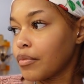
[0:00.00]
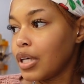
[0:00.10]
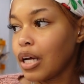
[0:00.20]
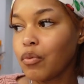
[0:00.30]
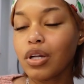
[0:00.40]

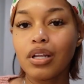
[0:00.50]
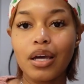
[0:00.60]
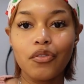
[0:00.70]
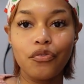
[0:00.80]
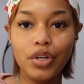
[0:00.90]
And I want to
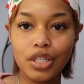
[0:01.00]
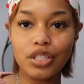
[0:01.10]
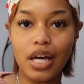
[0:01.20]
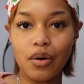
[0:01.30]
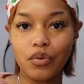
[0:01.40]
like finish
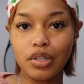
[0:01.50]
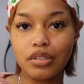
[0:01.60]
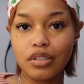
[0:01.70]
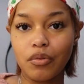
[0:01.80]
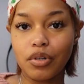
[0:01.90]
that
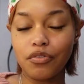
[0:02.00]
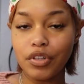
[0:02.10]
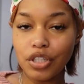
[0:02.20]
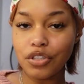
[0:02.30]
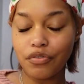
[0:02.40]
one. I want to
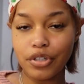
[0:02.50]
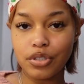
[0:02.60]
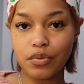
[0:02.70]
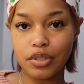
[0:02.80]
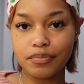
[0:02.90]
finish the
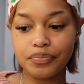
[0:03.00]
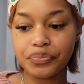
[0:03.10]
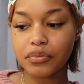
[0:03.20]
first one,